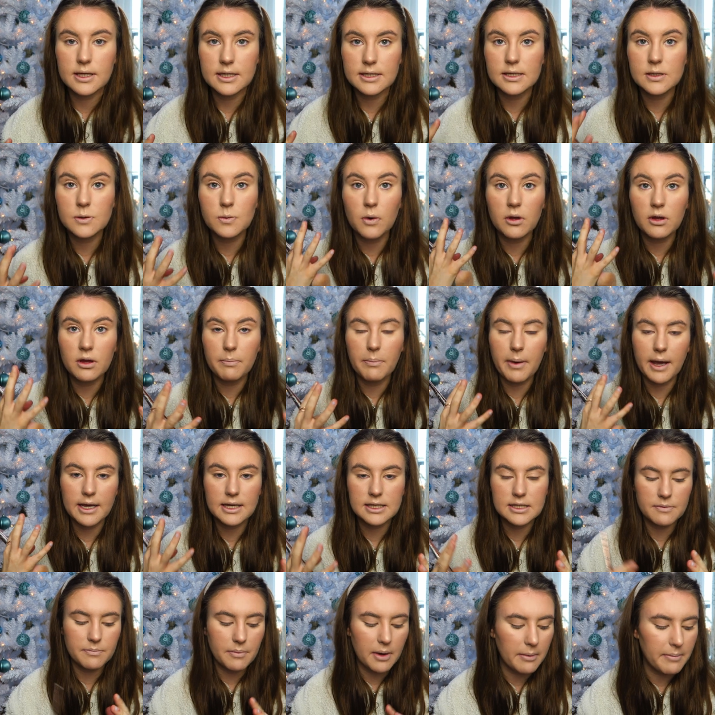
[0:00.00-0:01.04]
This is what the
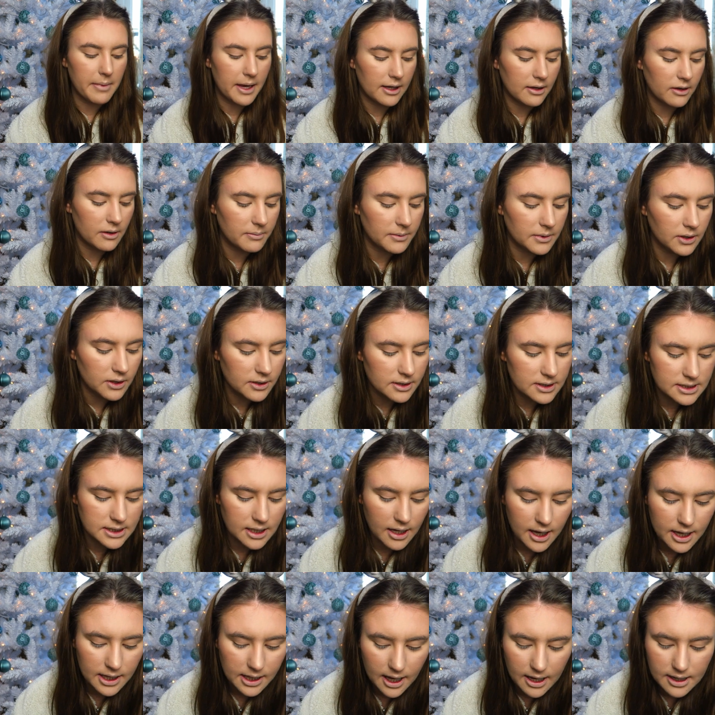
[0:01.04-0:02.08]
base of my makeup looks
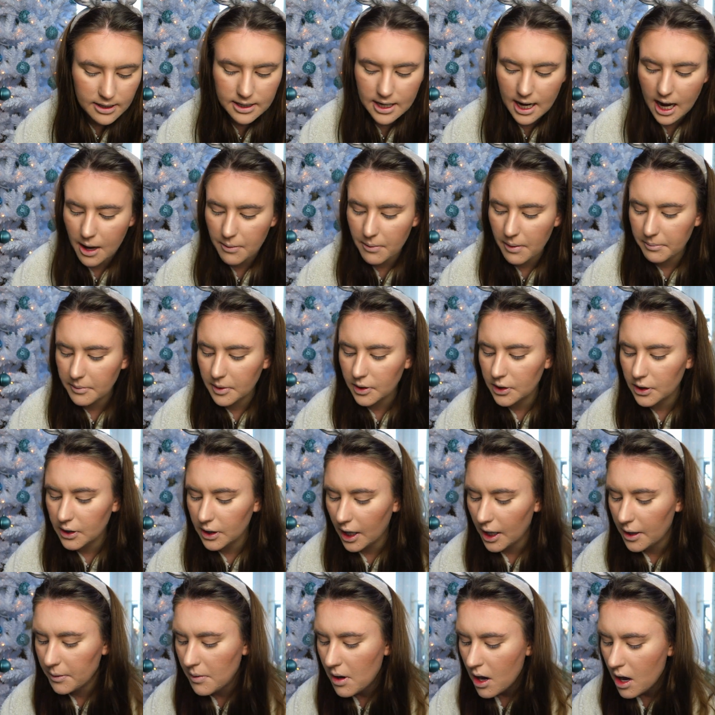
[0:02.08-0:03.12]
like, and now I'm going to
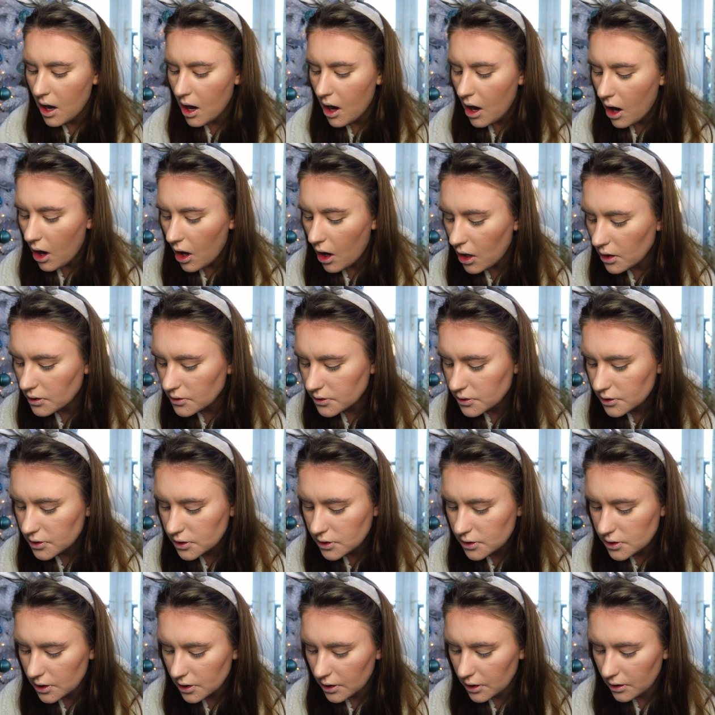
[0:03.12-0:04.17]
go on
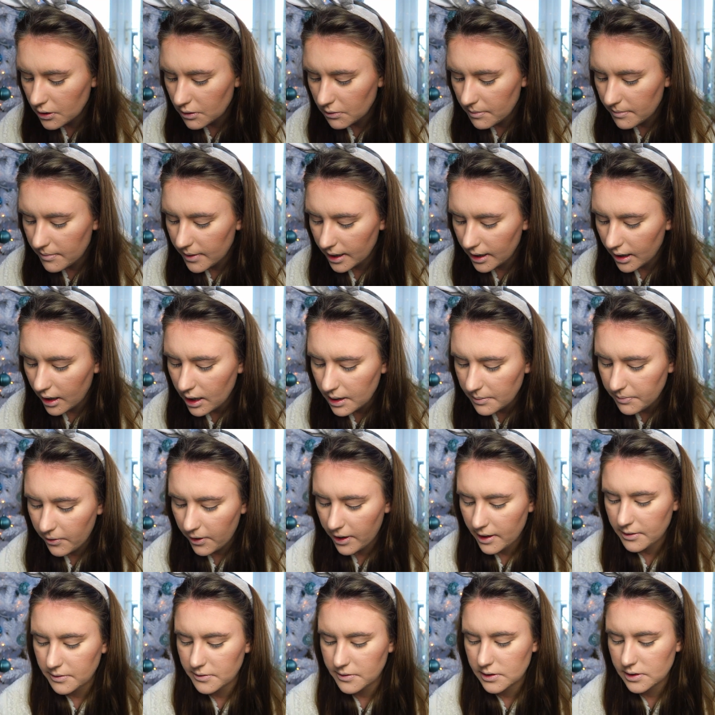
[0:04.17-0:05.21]
to do my
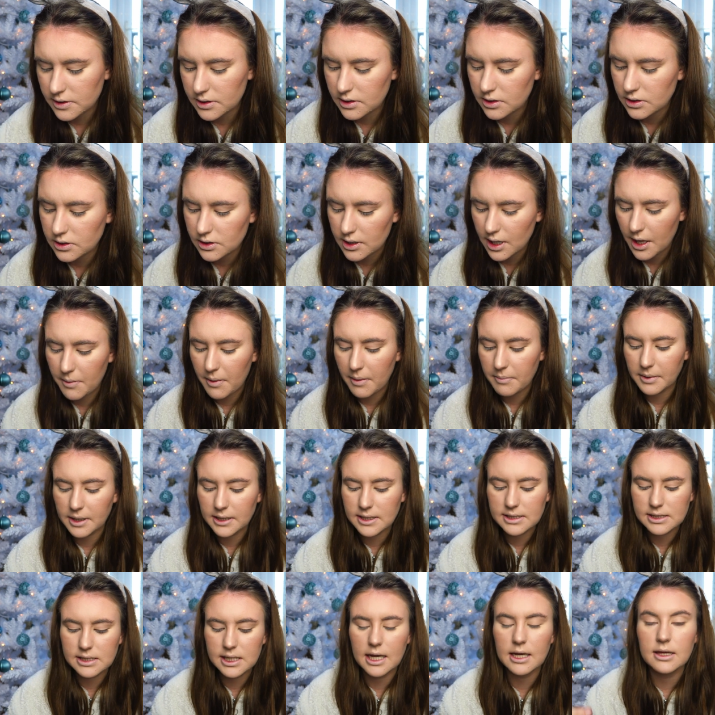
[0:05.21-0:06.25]
eyebrows. So I'm
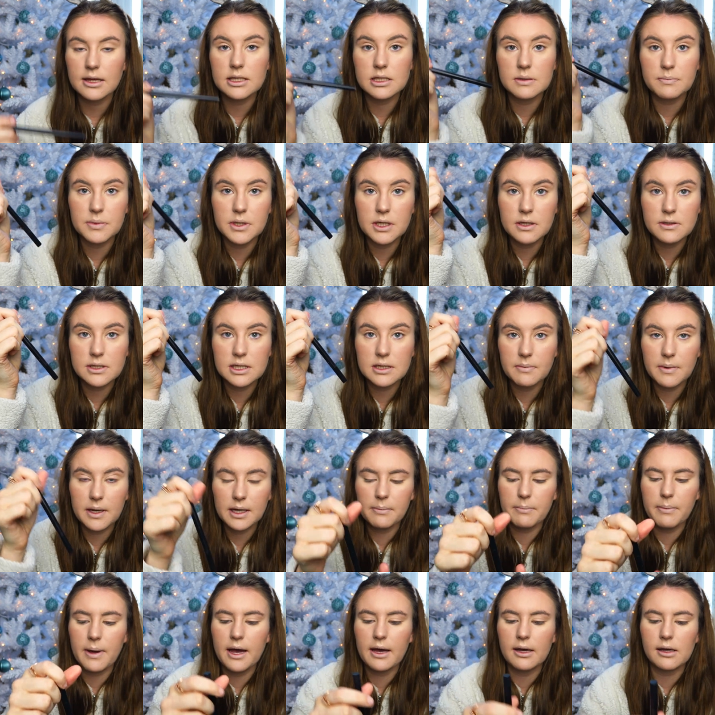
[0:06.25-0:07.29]
going to take this Beauty
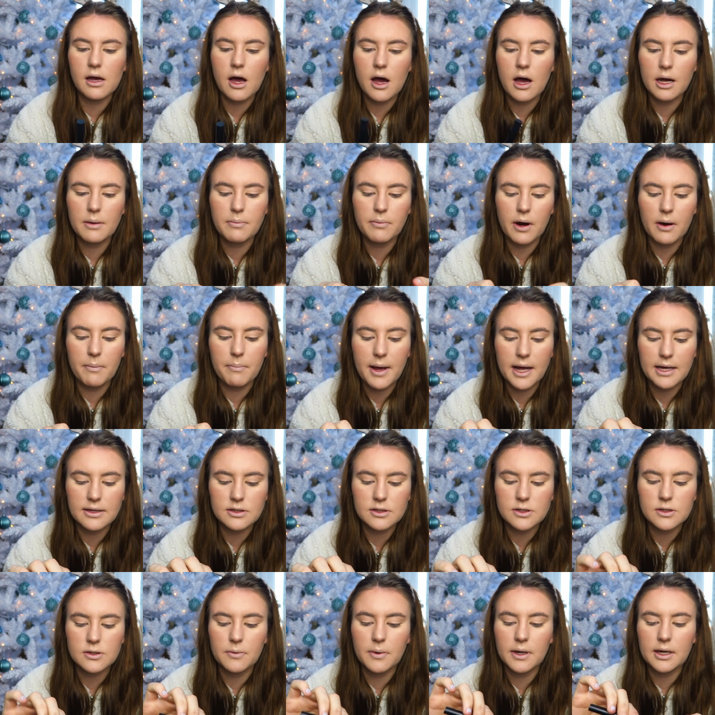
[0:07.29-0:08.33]
Big Bang eyebrow
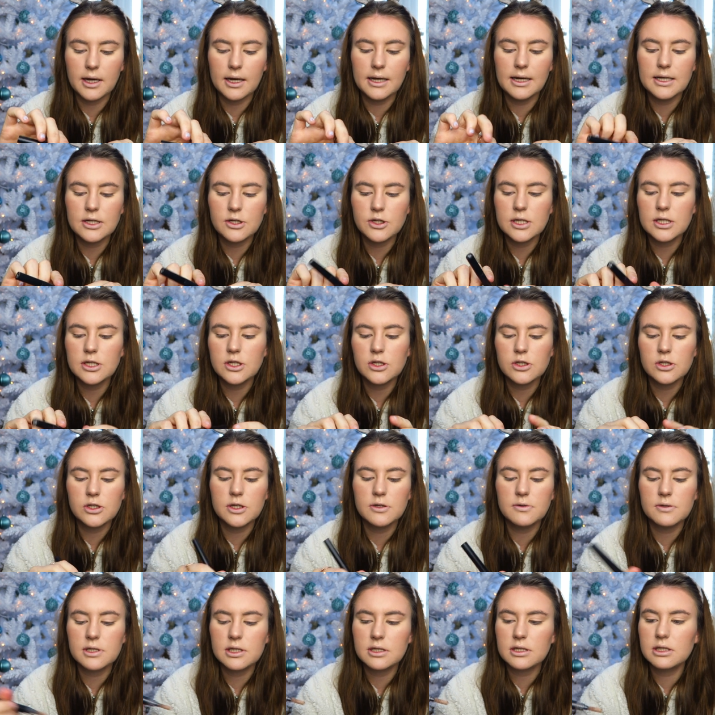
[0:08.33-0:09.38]
pencil and I literally just
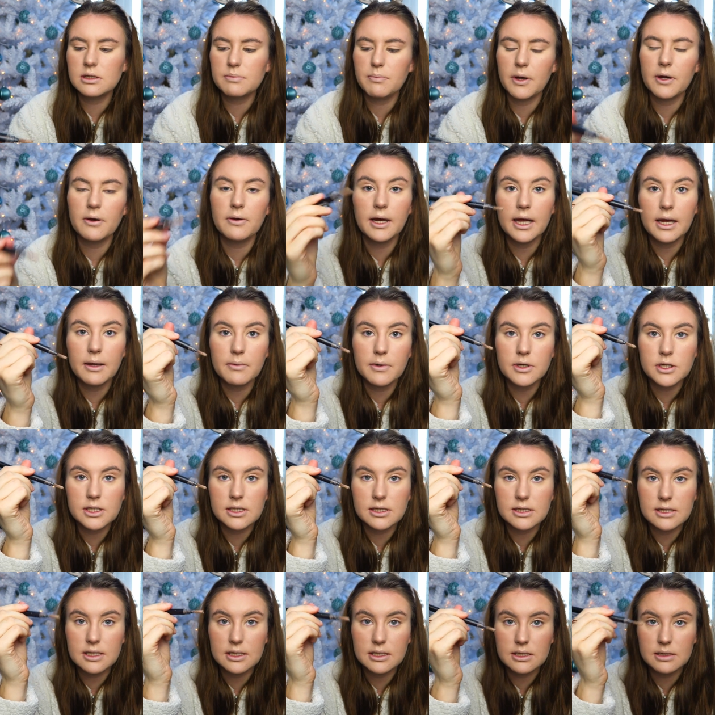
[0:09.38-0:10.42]
use the spoolie, which
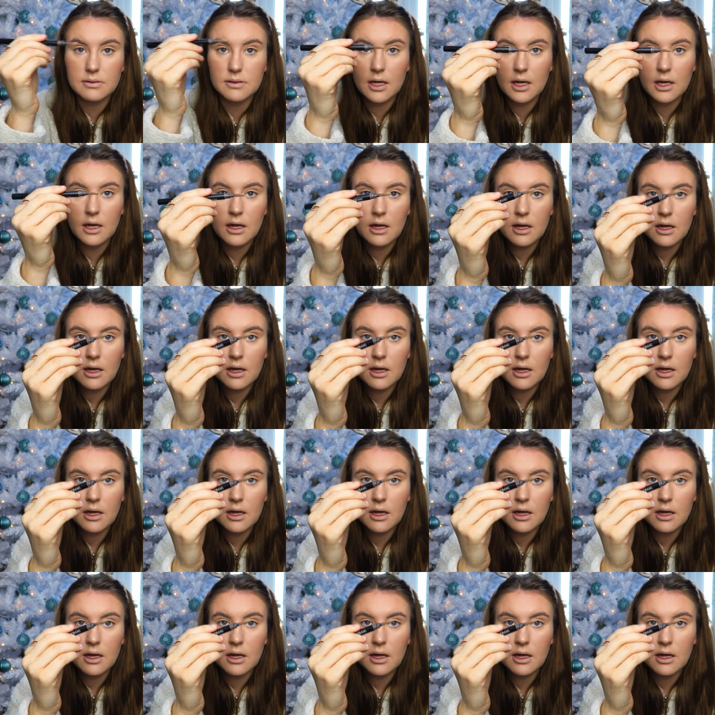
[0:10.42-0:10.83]
is this